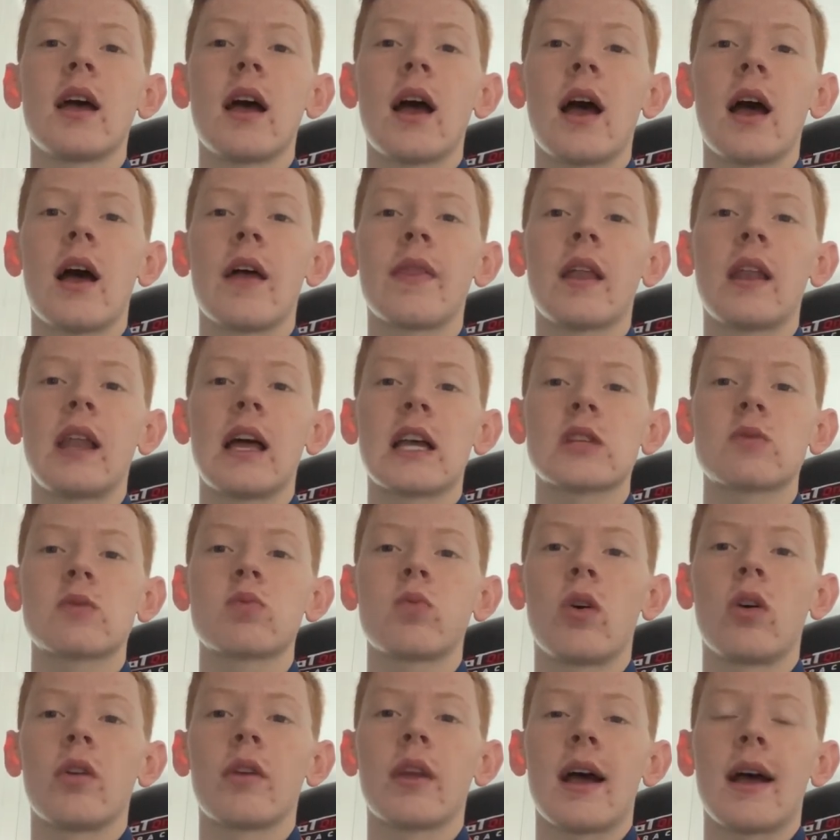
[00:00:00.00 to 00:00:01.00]
and the last
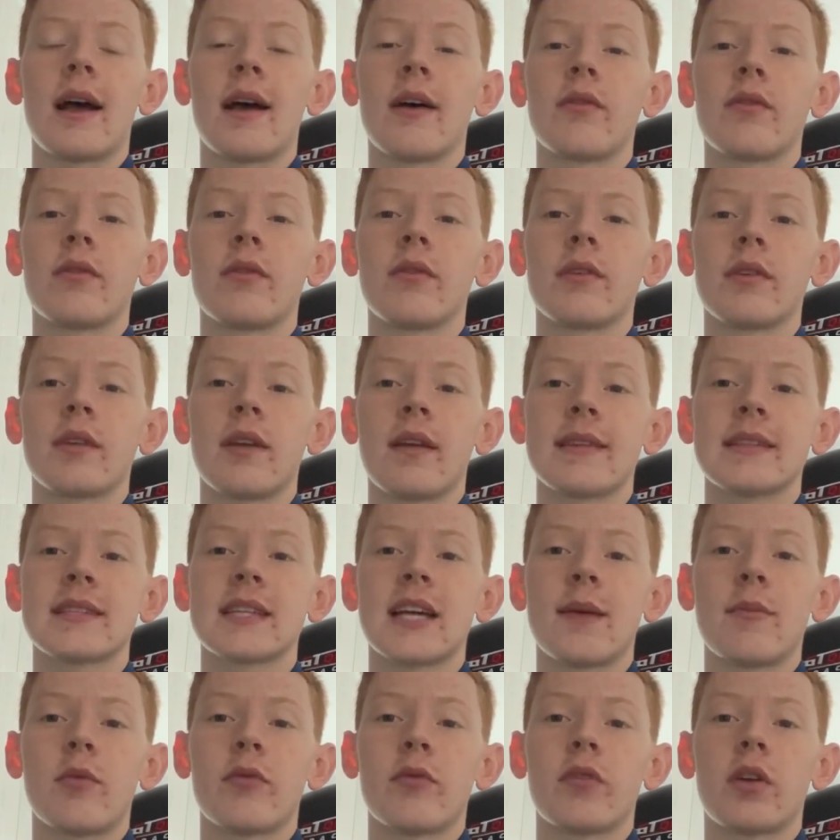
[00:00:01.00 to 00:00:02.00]
one at the
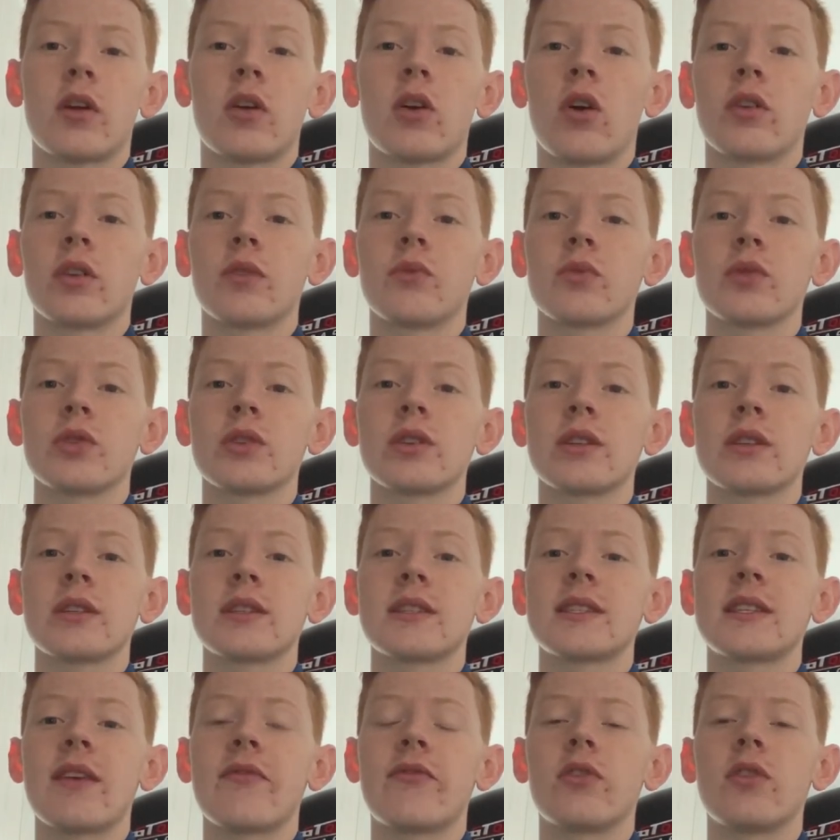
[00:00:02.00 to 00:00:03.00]
time of recording was
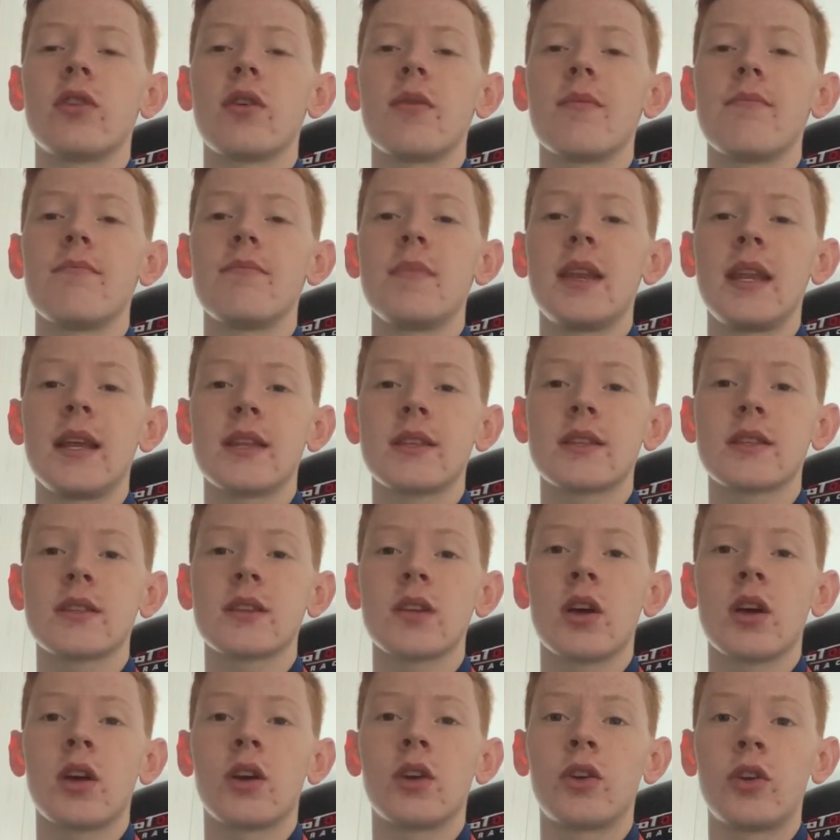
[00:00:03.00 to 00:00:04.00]
7 minutes
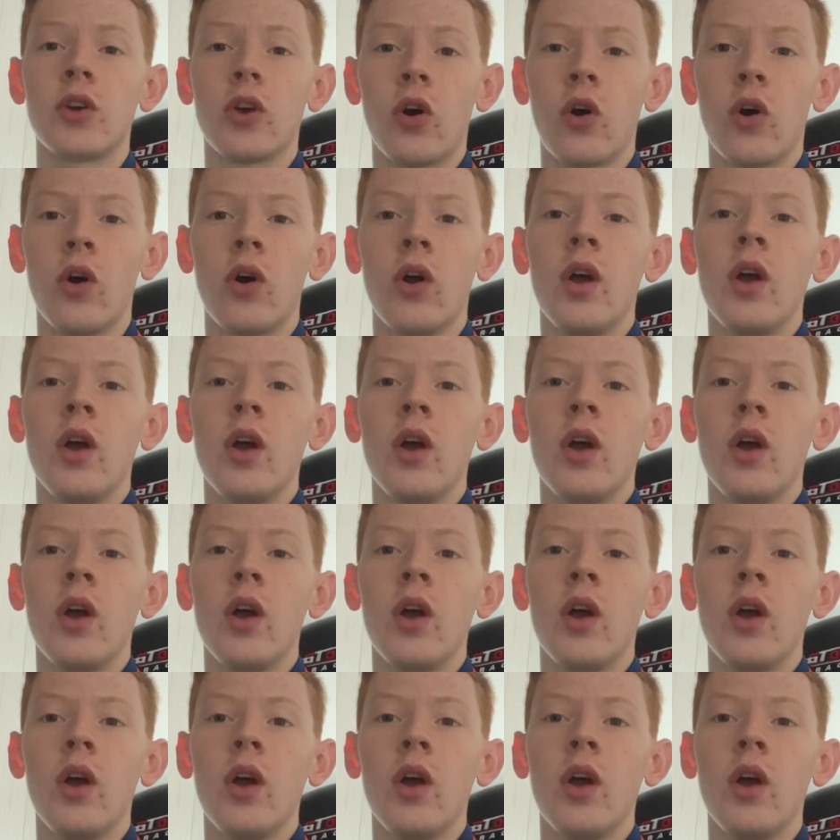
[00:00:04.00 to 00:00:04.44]
ago.